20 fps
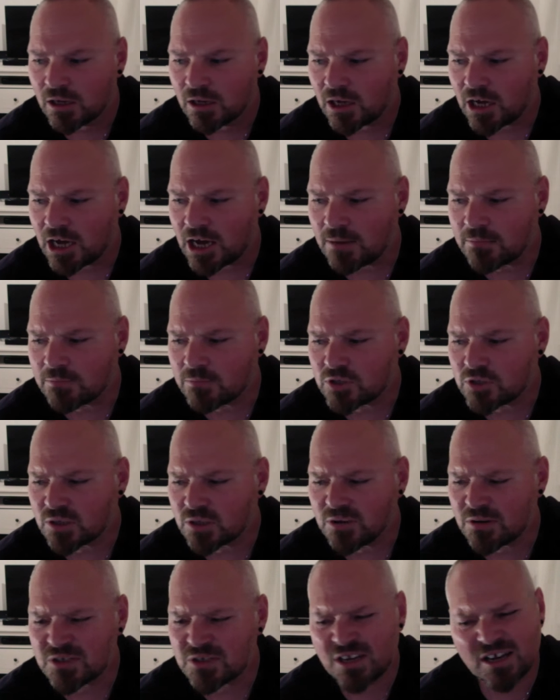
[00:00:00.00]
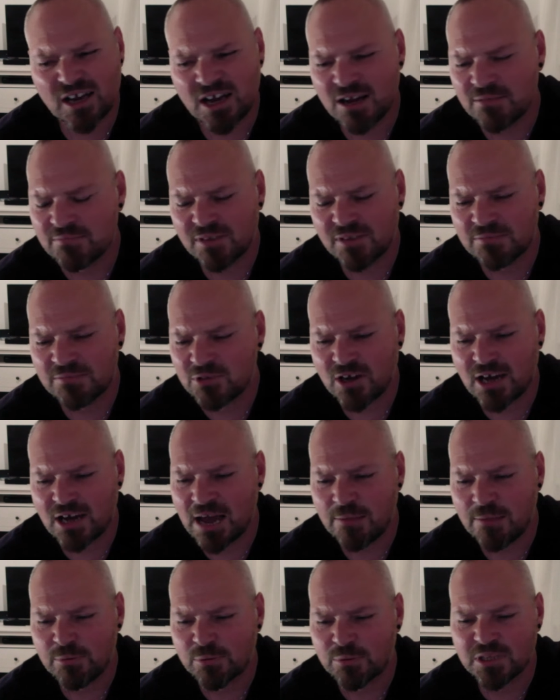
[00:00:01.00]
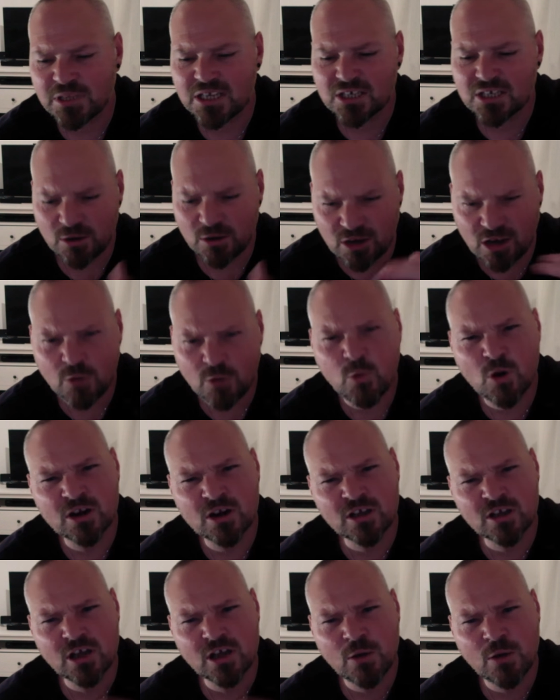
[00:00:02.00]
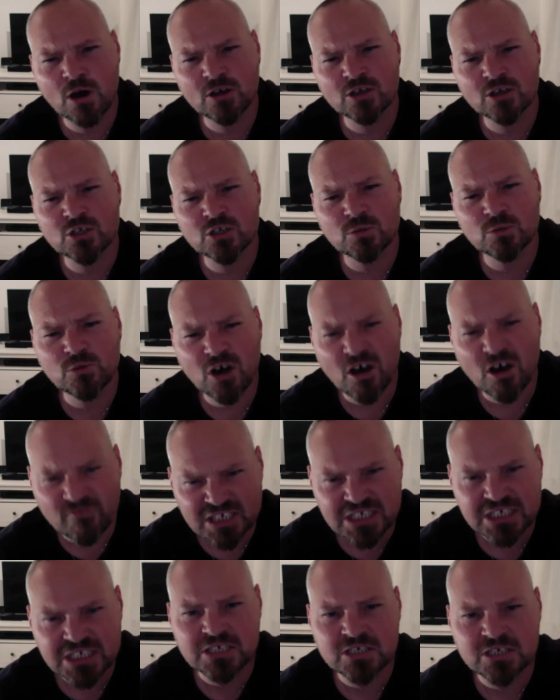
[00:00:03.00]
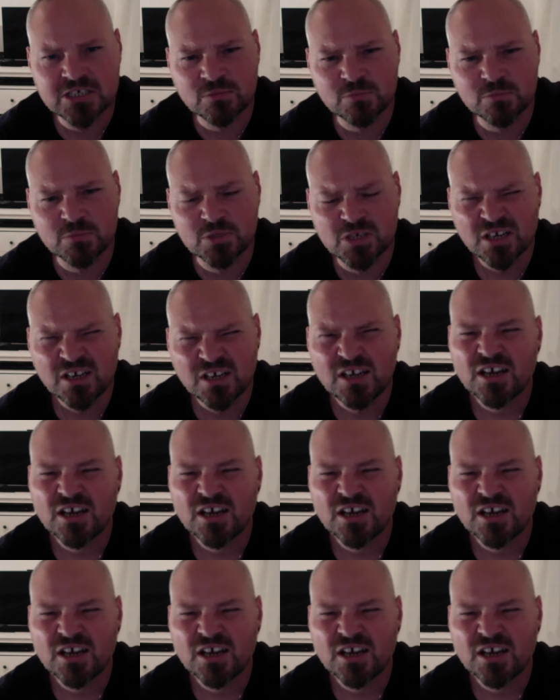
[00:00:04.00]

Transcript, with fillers: Um, so I was I'm, I'm not happy with this. I, I want to go on to other systems.